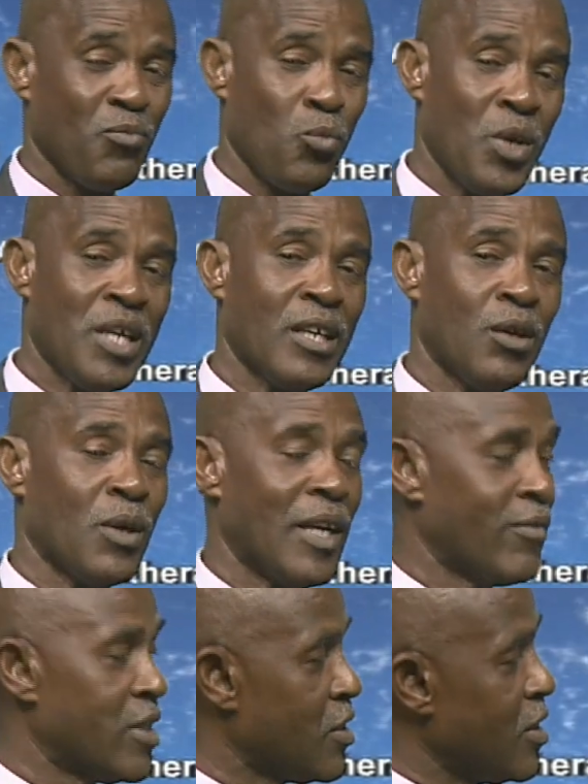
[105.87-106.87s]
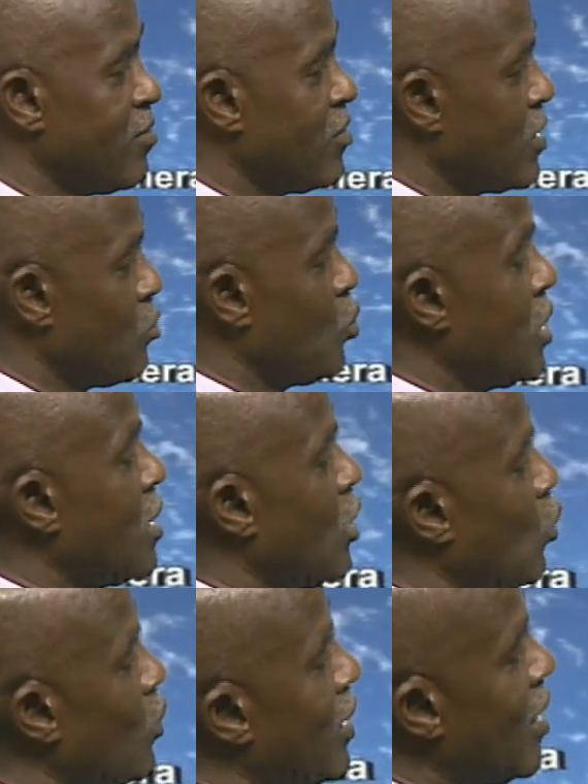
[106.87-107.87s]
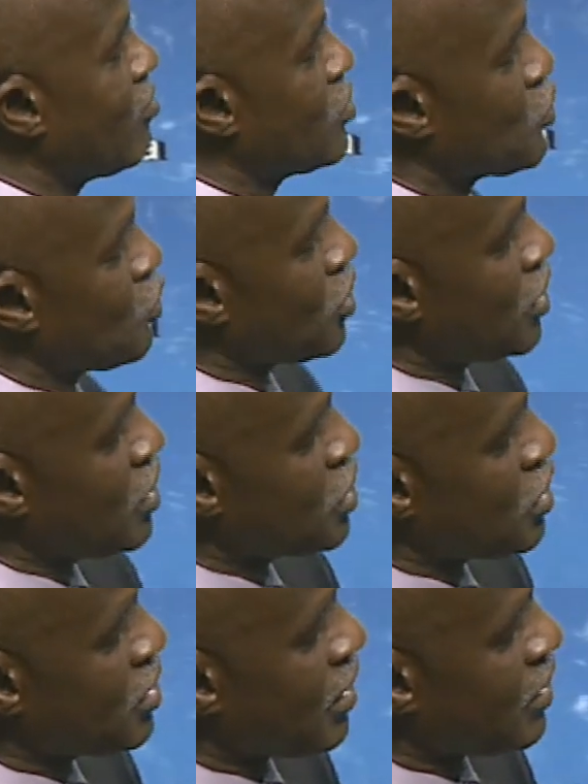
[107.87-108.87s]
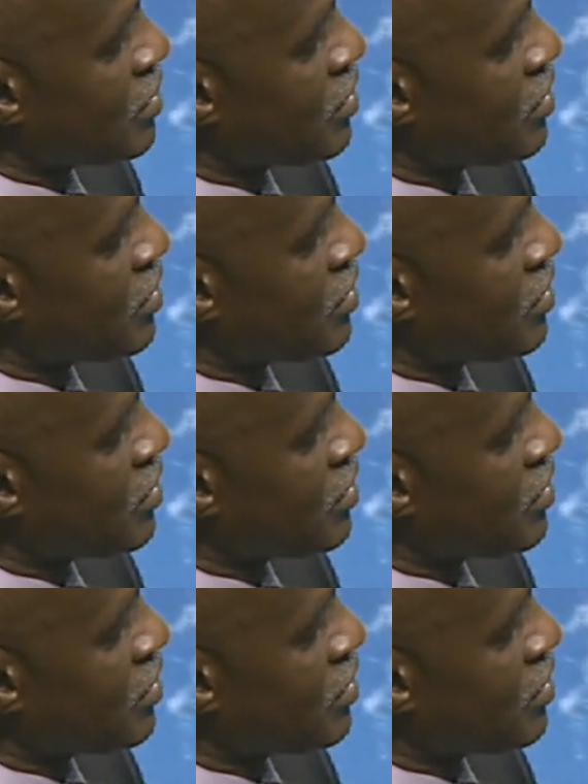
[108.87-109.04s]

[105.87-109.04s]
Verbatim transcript: weak low level weak low level circulation that